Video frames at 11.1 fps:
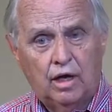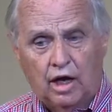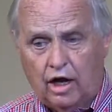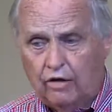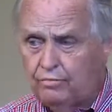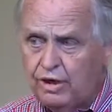
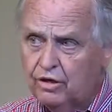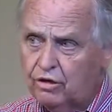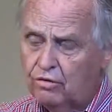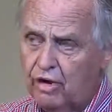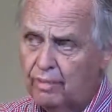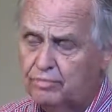of being
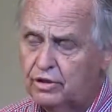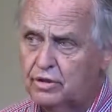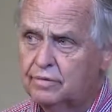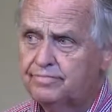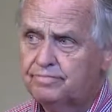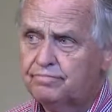corrupted,
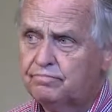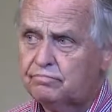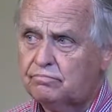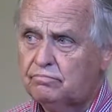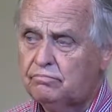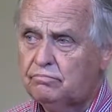
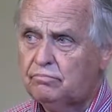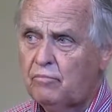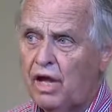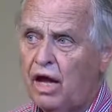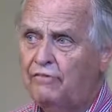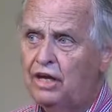of